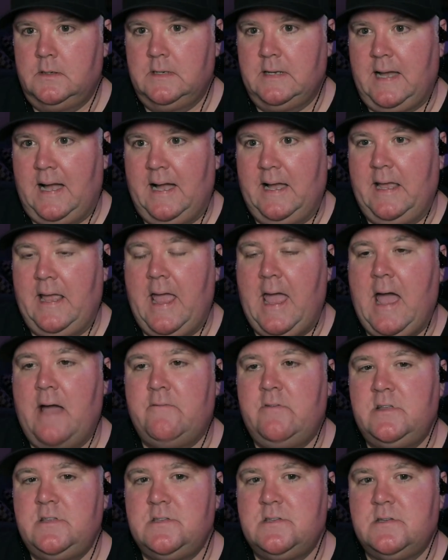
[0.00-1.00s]
I
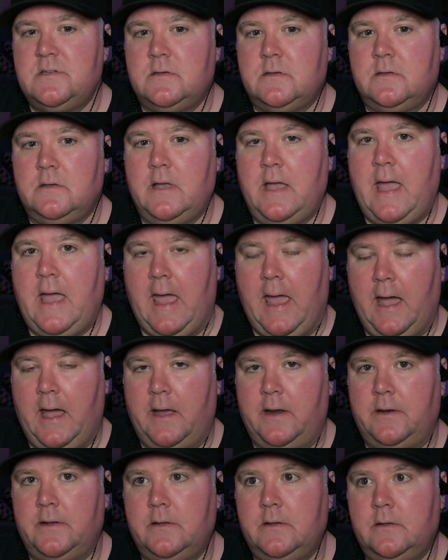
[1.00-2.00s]
haven't
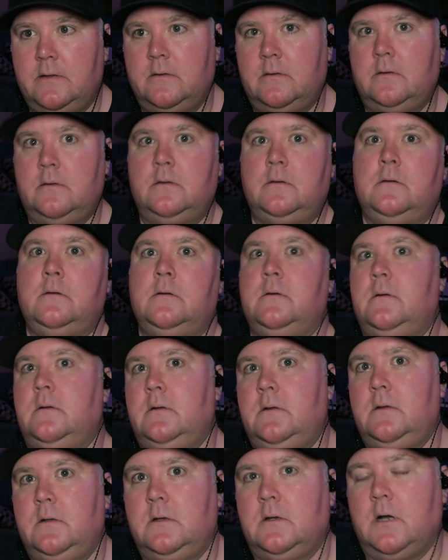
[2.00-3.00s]
had
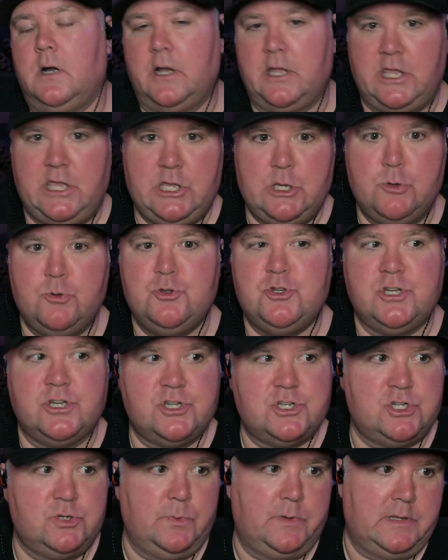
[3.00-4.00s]
a huge
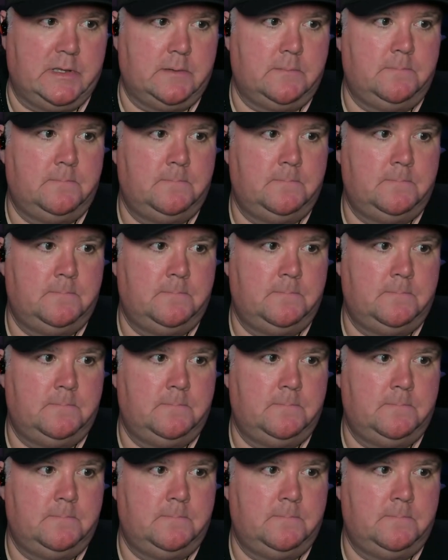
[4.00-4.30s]
issue with it,